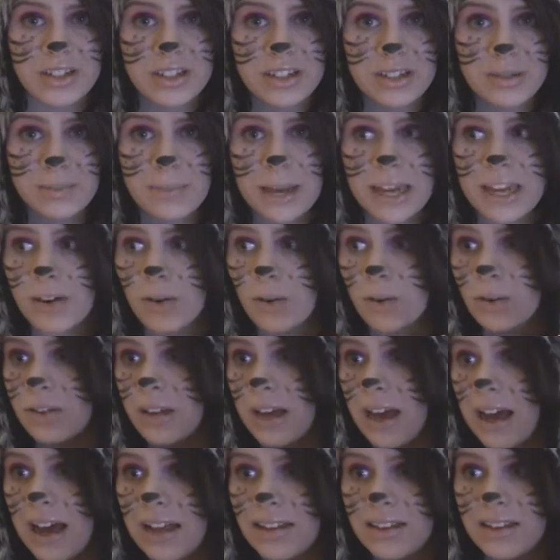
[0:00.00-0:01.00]
just make all
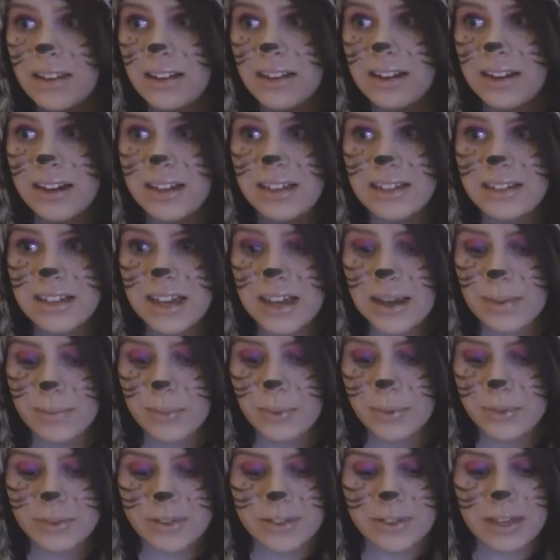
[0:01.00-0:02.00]
the other
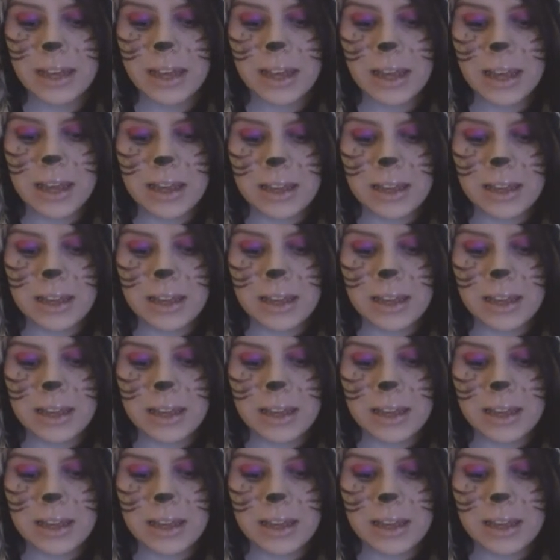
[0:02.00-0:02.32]
examples